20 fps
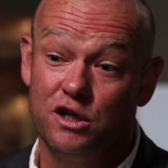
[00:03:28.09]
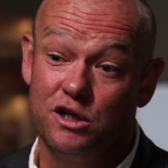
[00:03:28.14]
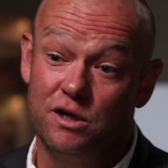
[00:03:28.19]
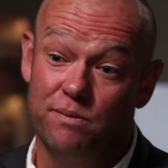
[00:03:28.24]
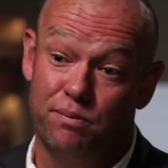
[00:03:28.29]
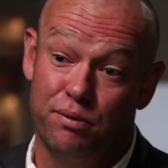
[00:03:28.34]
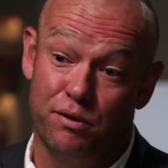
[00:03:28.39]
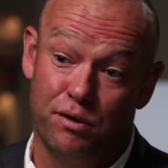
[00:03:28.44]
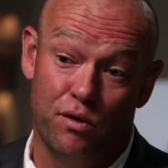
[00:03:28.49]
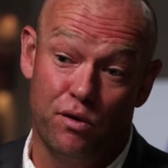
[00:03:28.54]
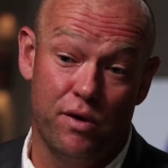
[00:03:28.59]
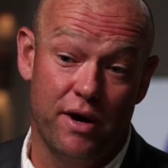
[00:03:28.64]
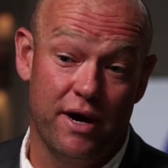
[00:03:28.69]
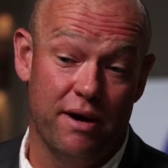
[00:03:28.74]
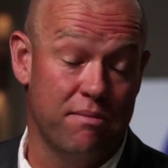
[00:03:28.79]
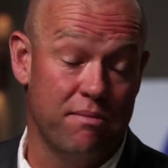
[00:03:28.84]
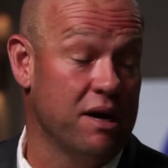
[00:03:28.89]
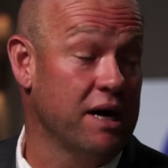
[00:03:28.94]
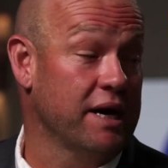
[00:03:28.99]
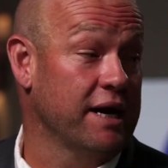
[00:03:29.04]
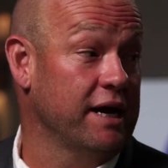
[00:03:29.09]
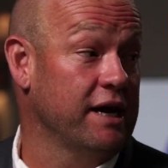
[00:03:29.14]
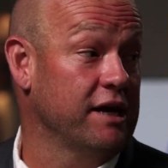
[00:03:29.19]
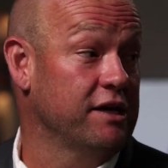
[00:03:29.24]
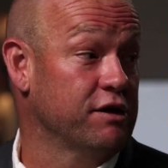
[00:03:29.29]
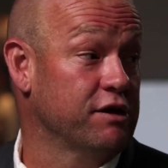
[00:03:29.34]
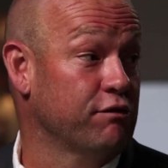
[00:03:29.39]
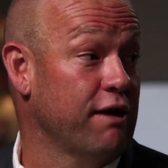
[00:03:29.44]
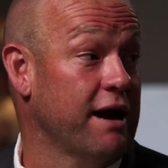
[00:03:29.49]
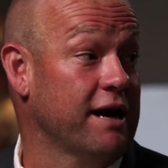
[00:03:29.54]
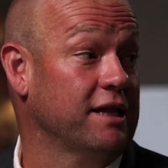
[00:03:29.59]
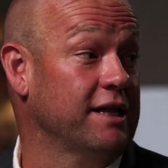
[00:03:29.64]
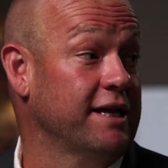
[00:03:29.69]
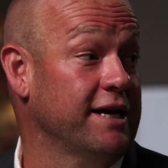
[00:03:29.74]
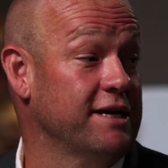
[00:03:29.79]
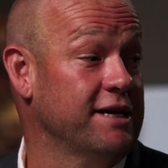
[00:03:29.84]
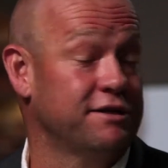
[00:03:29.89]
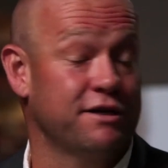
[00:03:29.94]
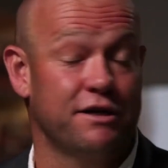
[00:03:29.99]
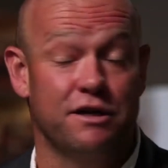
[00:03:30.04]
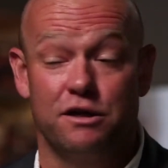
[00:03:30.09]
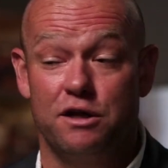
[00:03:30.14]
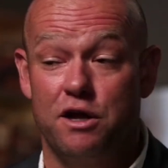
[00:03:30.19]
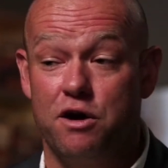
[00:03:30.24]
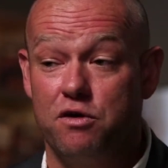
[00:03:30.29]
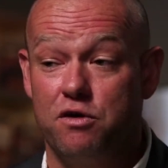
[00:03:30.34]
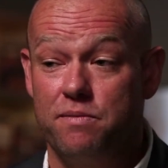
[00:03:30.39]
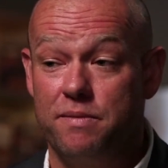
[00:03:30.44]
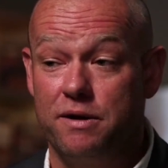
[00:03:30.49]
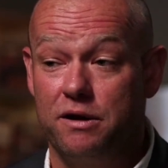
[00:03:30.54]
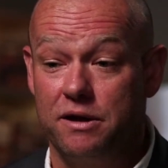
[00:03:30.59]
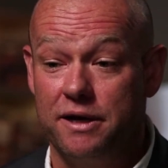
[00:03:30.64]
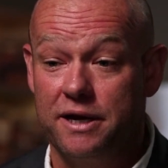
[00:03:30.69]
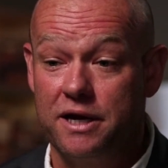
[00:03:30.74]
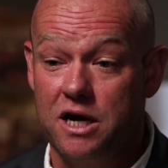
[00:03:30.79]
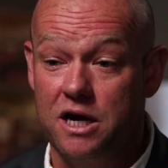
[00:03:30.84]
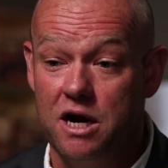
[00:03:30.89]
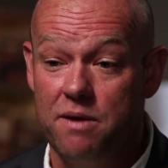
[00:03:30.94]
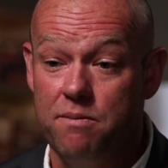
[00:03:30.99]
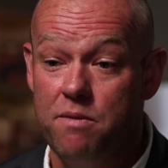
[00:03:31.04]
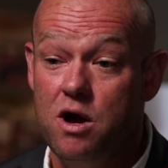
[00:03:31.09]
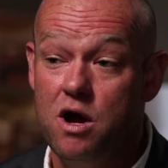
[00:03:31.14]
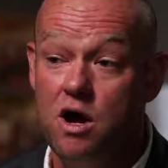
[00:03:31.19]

deploying money directly into the low to middle income,